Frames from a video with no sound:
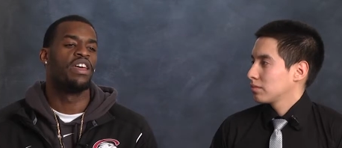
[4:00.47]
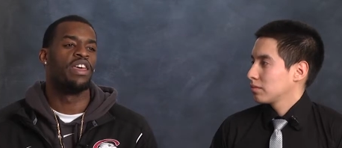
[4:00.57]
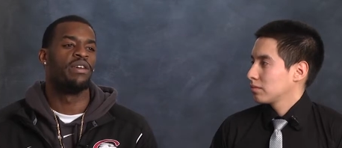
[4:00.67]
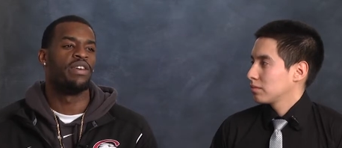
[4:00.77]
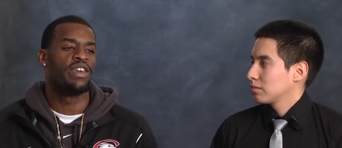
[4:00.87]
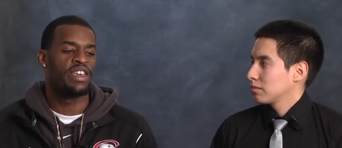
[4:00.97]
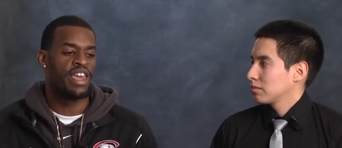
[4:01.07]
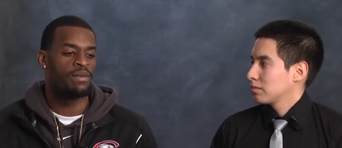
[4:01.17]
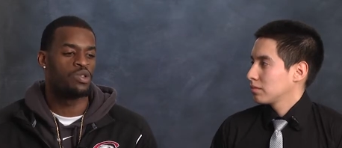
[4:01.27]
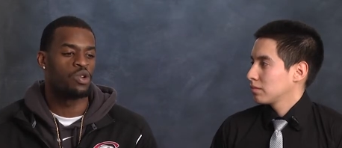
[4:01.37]
Speaker 1: it, it
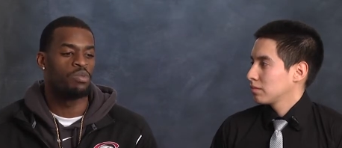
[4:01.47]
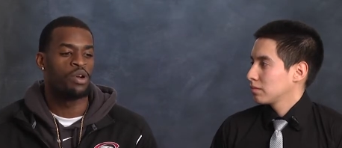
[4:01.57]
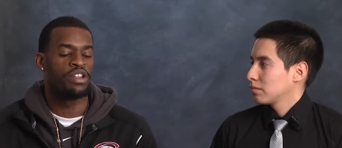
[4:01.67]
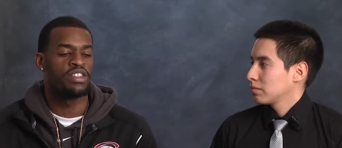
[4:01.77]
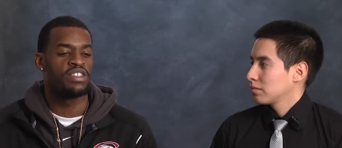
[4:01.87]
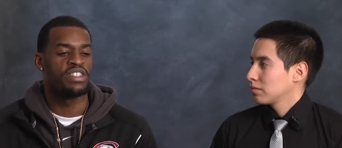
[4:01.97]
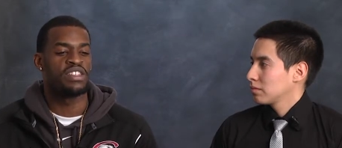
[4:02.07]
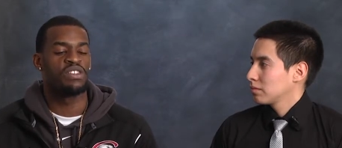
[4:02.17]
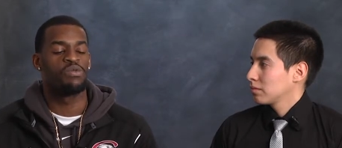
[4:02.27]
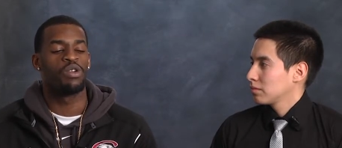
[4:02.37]
came to a point of the
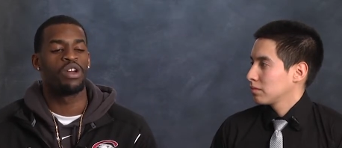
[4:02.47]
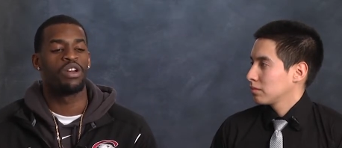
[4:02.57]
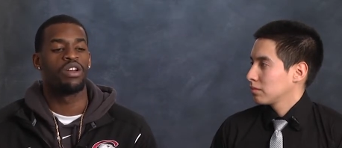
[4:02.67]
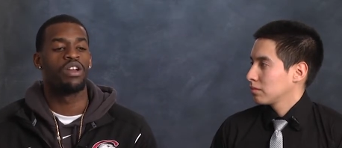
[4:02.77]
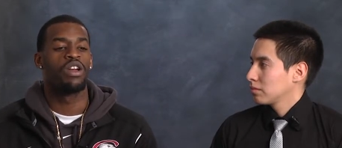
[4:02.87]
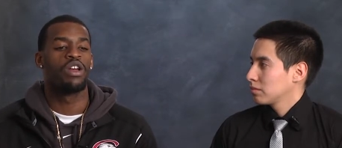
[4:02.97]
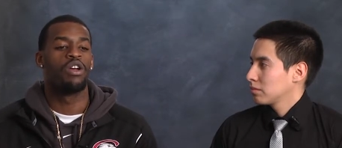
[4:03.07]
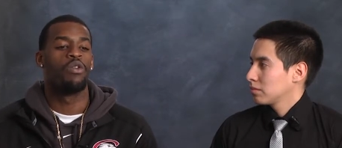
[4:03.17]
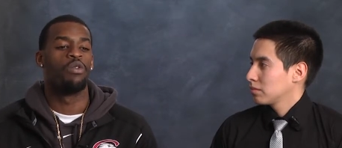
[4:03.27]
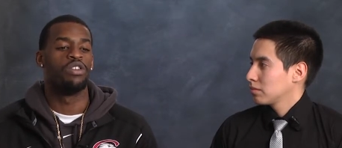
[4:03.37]
season where
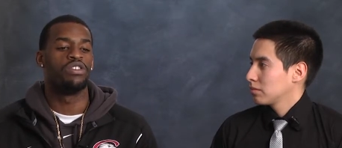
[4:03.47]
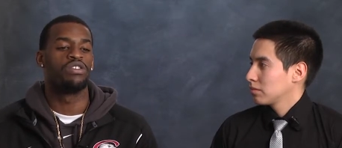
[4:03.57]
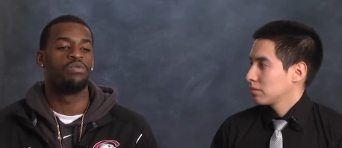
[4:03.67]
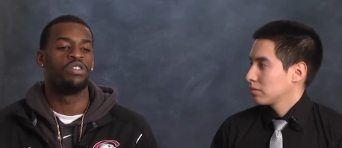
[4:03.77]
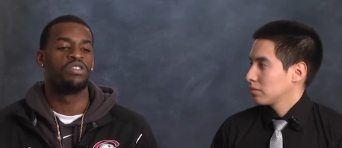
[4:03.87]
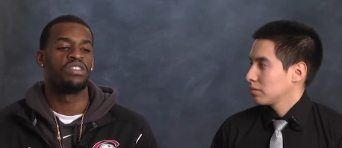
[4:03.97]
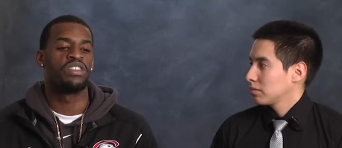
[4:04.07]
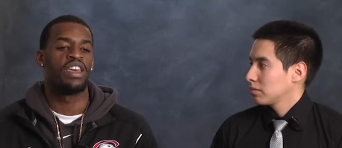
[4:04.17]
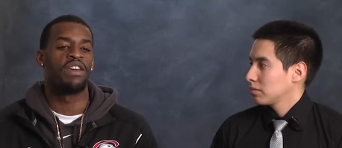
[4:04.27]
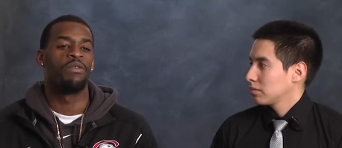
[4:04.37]
we used we used to
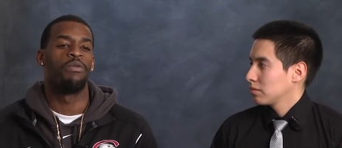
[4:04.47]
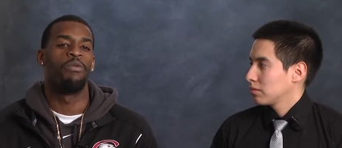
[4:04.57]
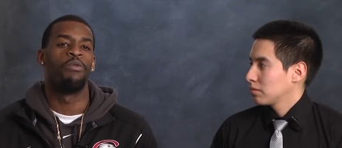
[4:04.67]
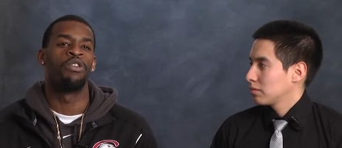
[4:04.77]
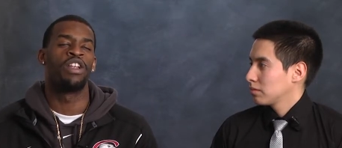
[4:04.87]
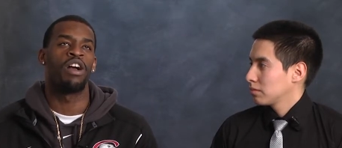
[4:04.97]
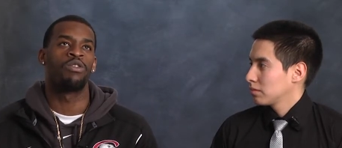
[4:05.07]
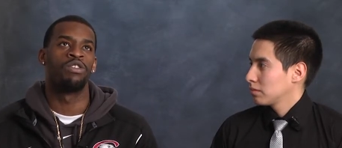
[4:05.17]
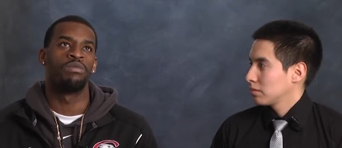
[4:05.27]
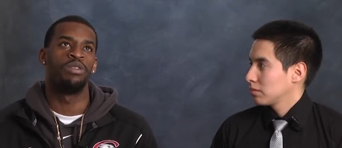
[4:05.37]
say we're not
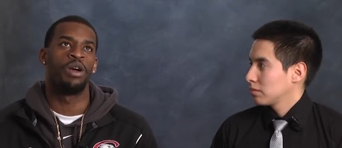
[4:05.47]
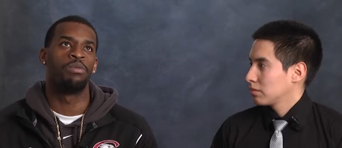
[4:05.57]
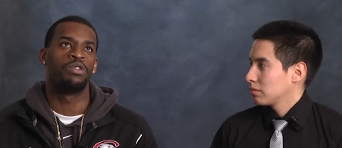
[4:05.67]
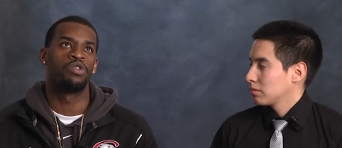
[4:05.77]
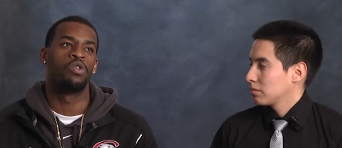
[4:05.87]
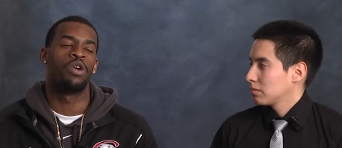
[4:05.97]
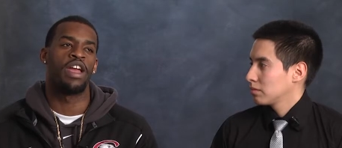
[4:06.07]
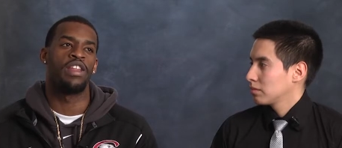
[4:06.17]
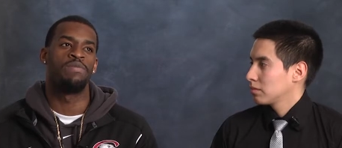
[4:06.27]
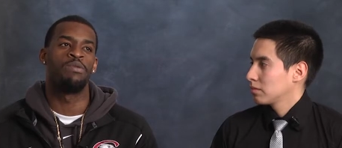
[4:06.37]
going to be able to score
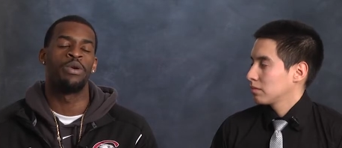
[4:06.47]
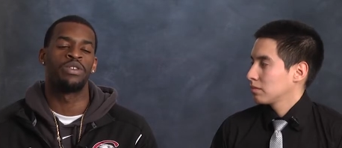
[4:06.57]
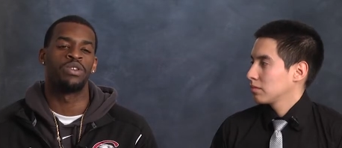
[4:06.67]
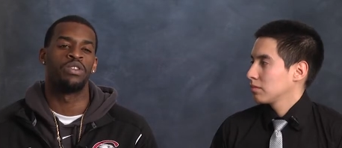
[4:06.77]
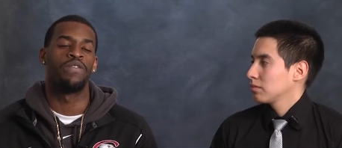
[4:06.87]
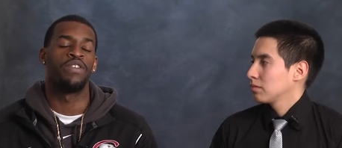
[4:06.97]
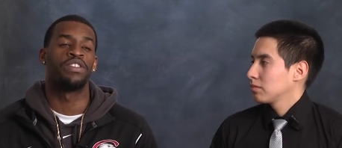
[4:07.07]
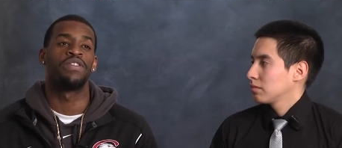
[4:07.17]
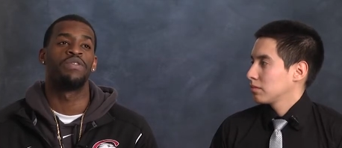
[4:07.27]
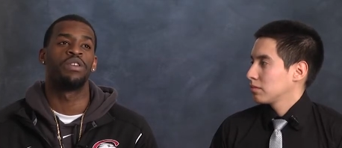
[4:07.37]
80 points, so
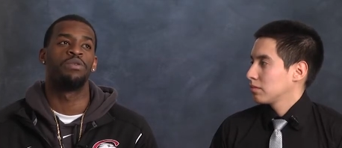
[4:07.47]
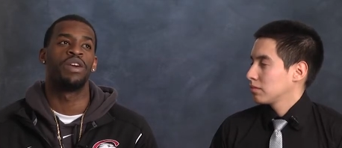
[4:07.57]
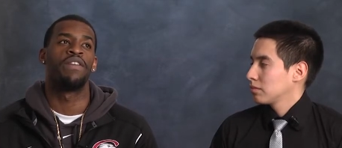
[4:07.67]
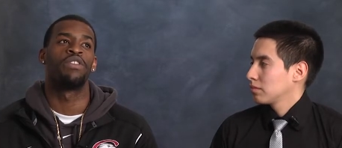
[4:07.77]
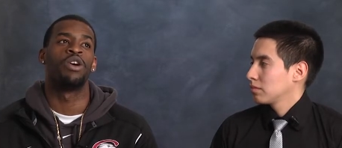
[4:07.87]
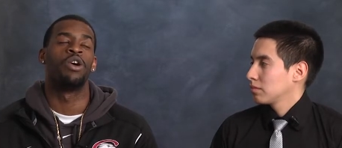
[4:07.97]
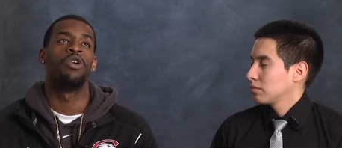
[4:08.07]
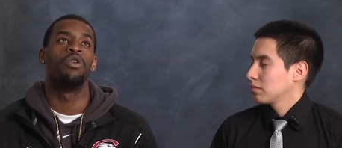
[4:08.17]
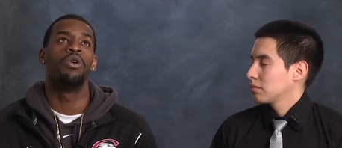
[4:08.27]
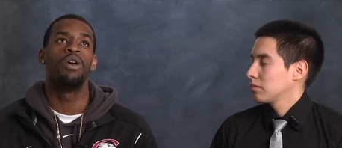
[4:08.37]
defensively we have to
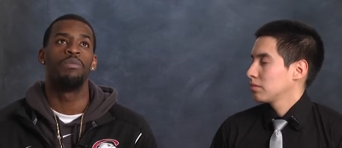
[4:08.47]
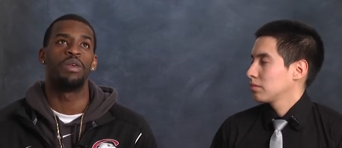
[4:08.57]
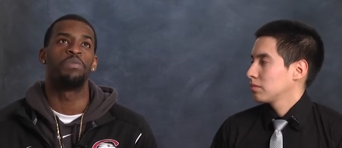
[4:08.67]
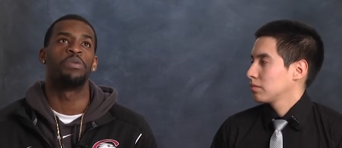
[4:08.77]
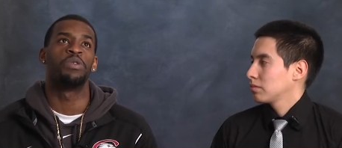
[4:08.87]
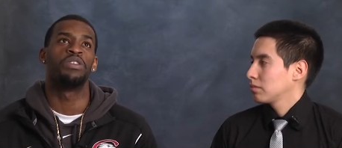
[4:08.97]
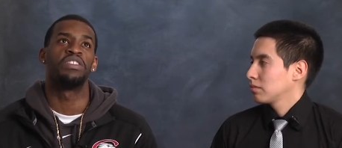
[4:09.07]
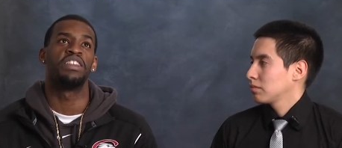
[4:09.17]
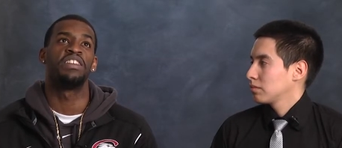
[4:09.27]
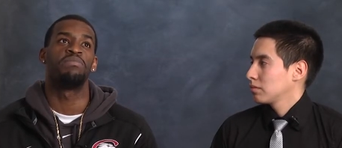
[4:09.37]
hold people to
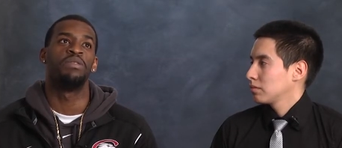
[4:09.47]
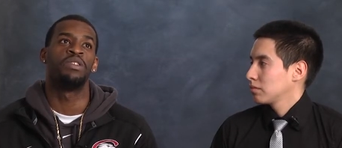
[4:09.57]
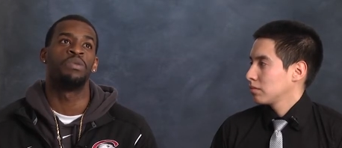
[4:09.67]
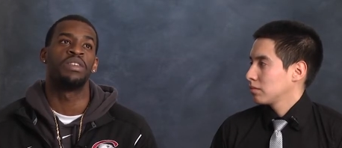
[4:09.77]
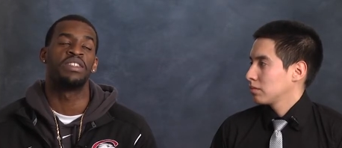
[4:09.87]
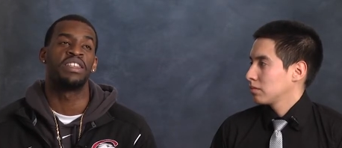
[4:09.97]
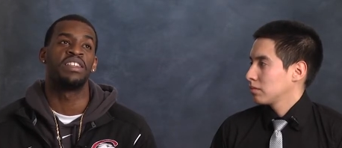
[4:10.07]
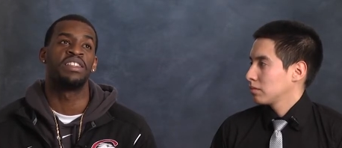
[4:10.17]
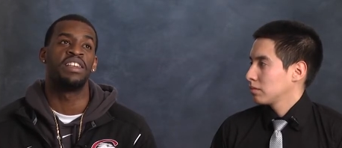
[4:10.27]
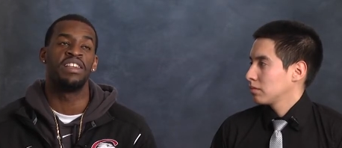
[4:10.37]
six between
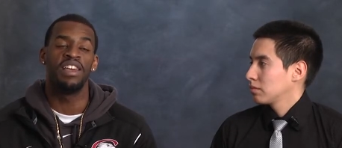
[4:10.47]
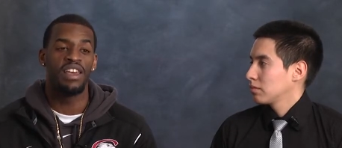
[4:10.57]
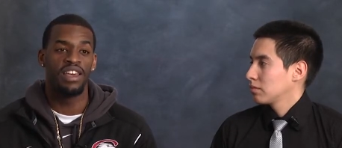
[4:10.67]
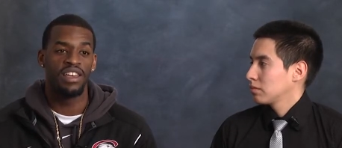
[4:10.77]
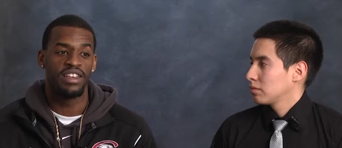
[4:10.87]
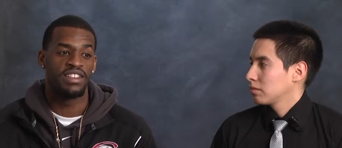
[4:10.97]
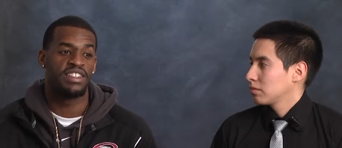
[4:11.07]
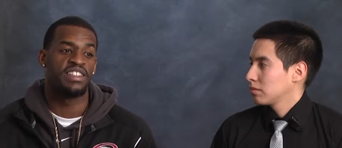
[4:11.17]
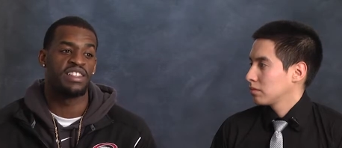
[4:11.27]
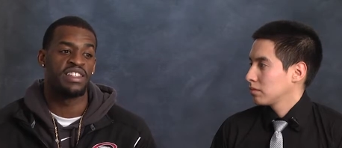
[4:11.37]
60,
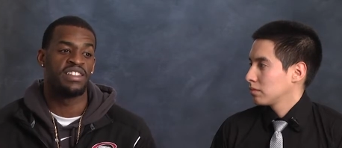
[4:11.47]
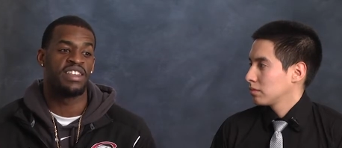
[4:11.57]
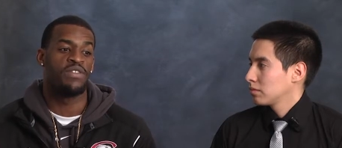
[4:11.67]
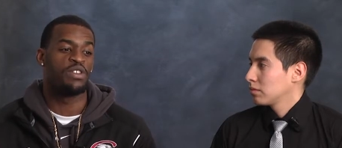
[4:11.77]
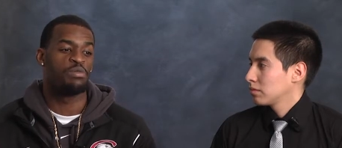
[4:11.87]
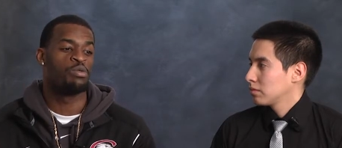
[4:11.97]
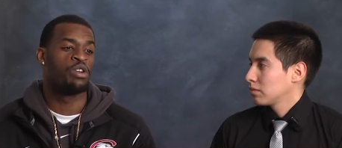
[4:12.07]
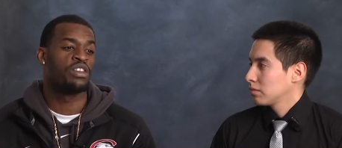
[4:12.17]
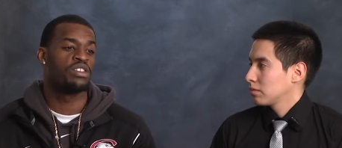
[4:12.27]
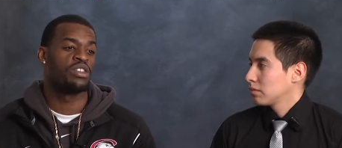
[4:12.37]
60 to 70
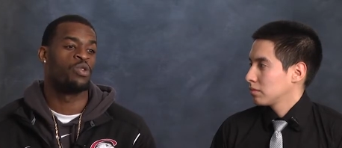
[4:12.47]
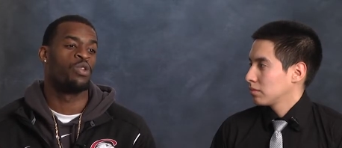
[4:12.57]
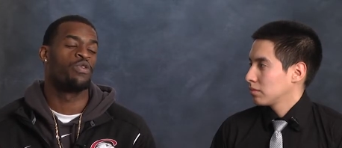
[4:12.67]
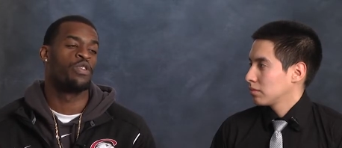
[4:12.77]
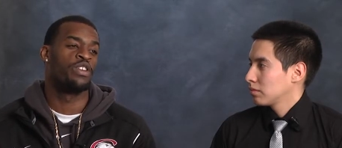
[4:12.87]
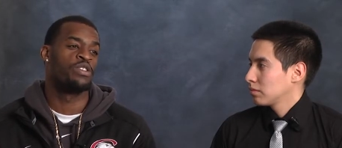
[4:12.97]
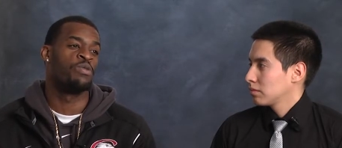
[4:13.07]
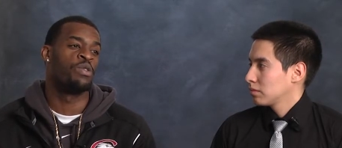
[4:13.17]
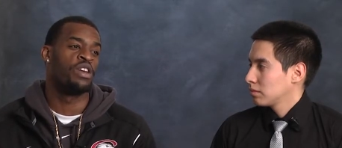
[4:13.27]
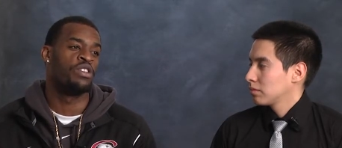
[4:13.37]
points in order for us to
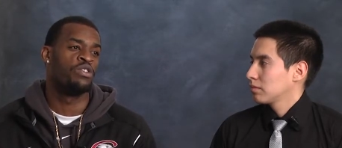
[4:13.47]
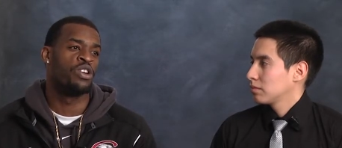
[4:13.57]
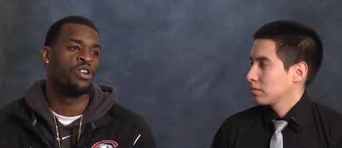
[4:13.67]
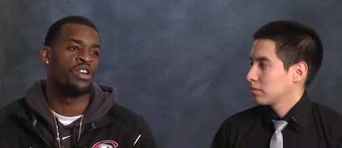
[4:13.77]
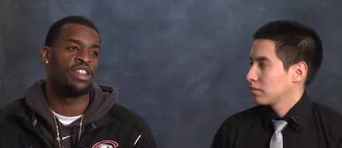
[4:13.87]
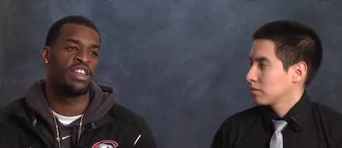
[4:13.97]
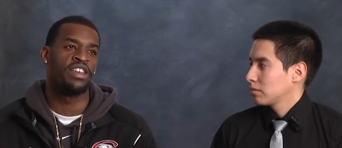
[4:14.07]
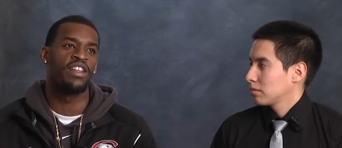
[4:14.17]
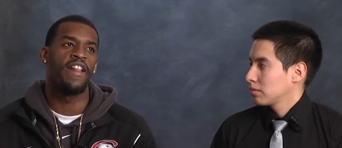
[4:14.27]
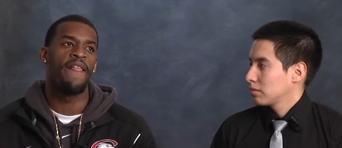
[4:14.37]
win, you know. And then